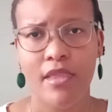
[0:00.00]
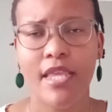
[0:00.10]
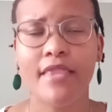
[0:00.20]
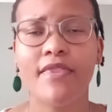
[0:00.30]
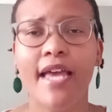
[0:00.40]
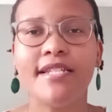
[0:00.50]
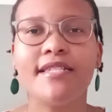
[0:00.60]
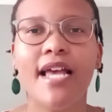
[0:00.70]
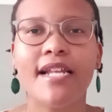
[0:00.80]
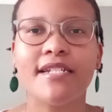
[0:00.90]
then that
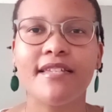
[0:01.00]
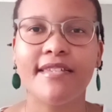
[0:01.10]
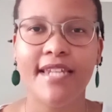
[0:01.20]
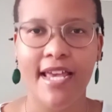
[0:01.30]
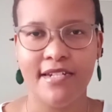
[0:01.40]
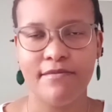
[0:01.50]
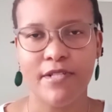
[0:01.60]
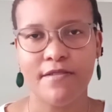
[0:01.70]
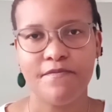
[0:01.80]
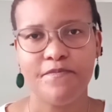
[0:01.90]
is understandable.